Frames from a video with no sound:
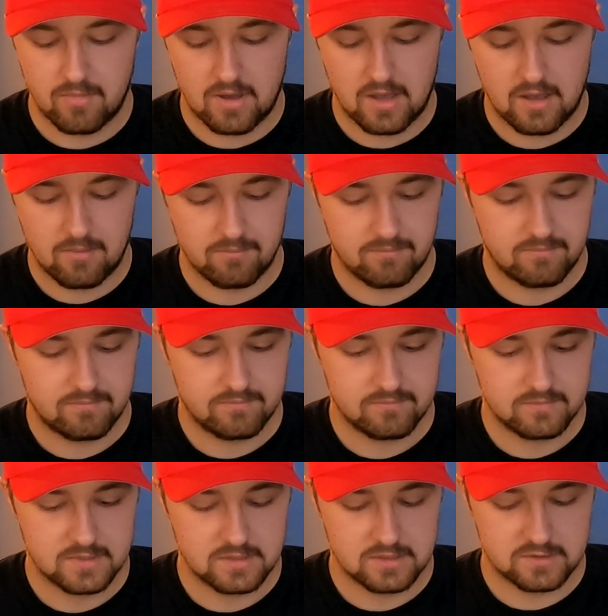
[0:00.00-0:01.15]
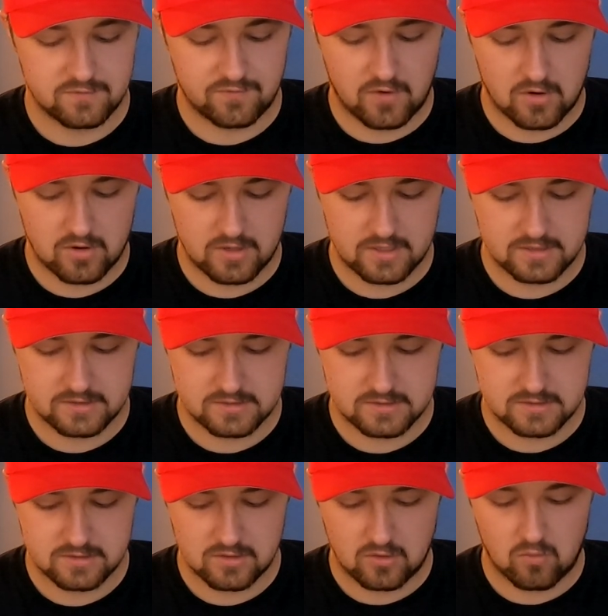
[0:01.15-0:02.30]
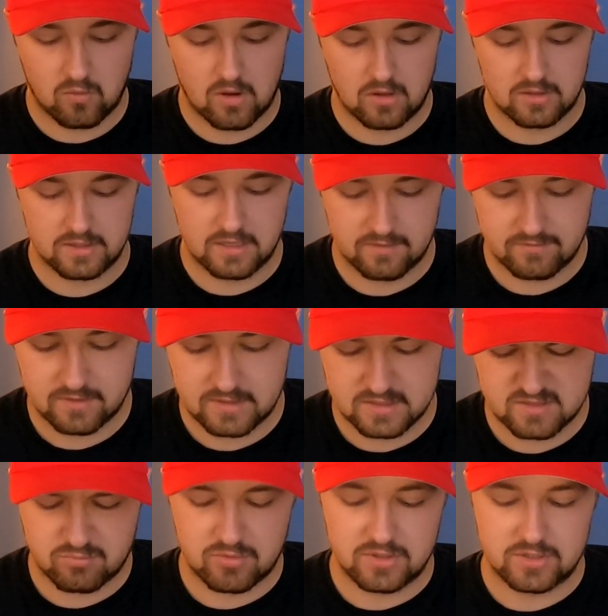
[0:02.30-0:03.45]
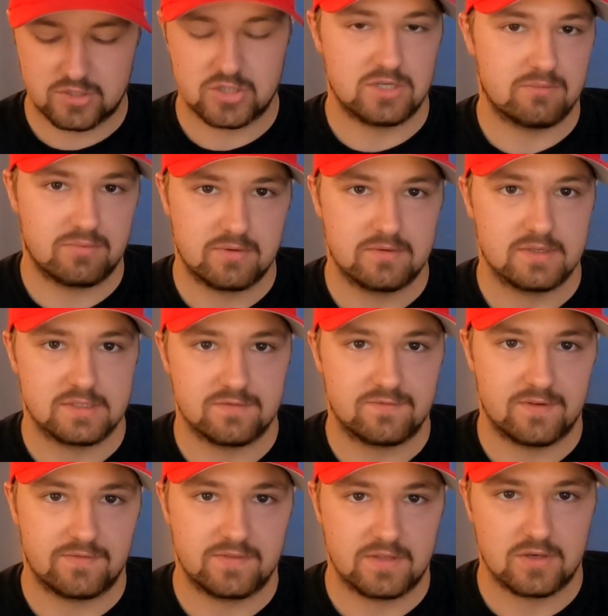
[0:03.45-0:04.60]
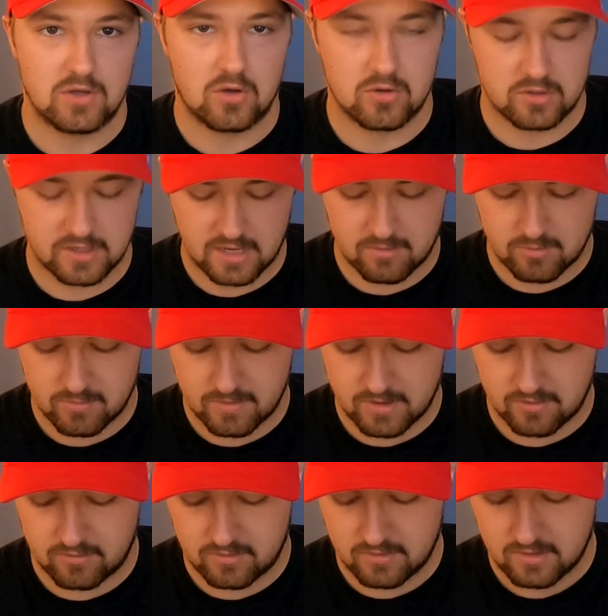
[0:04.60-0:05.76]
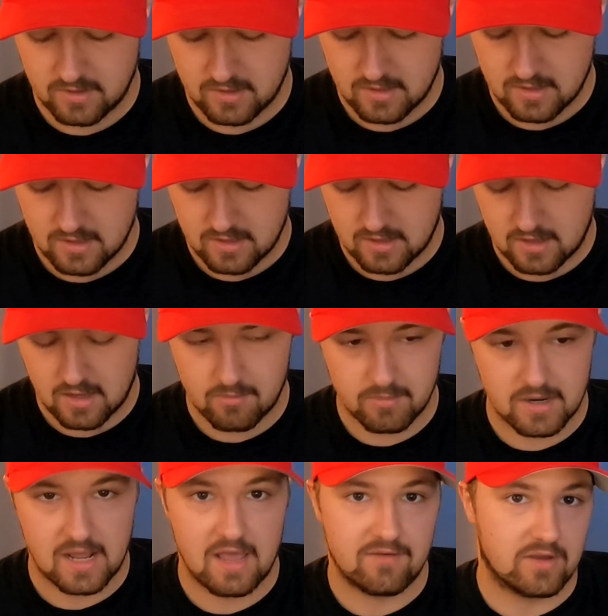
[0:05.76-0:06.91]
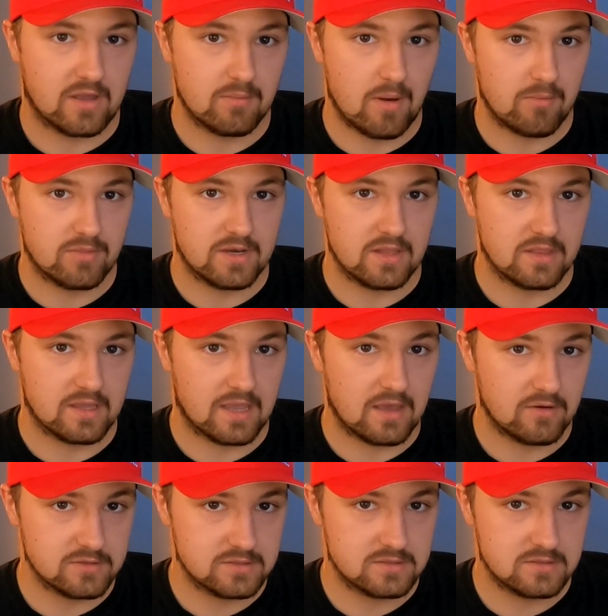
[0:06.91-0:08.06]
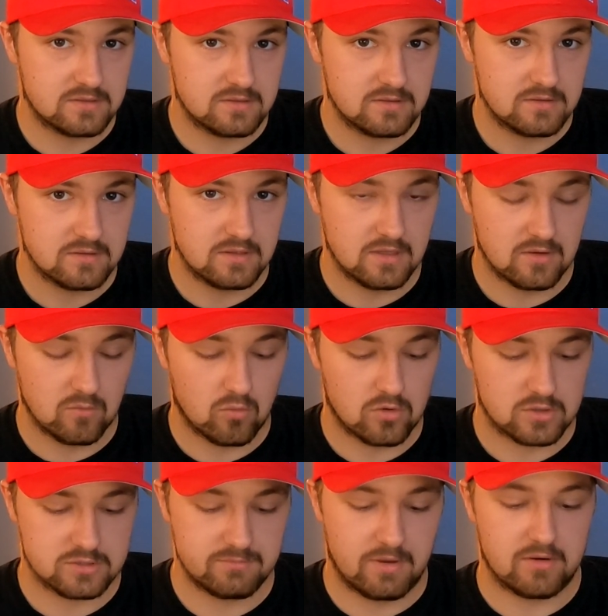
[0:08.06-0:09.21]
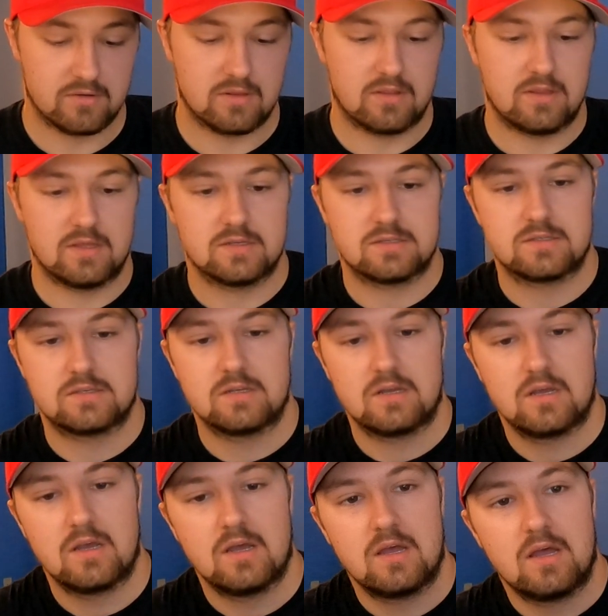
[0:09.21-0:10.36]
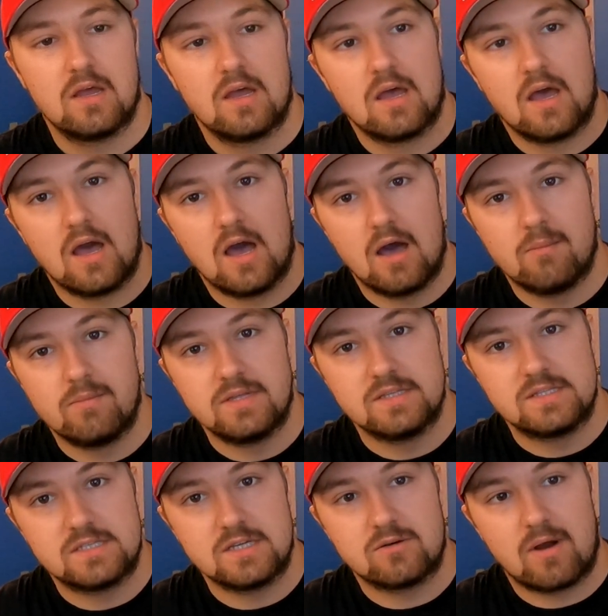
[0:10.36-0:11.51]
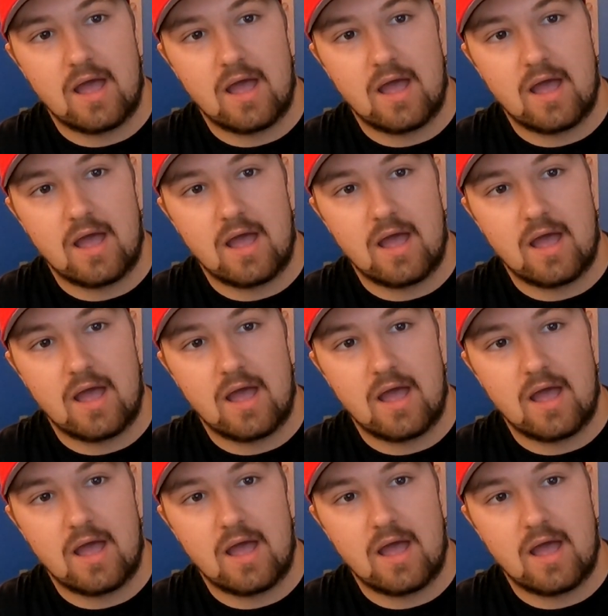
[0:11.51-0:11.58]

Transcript: As far as the quality of it, it's pretty cheap. It's a $15 camera mount, but I haven't come up with anything else that works better than this. In Cedar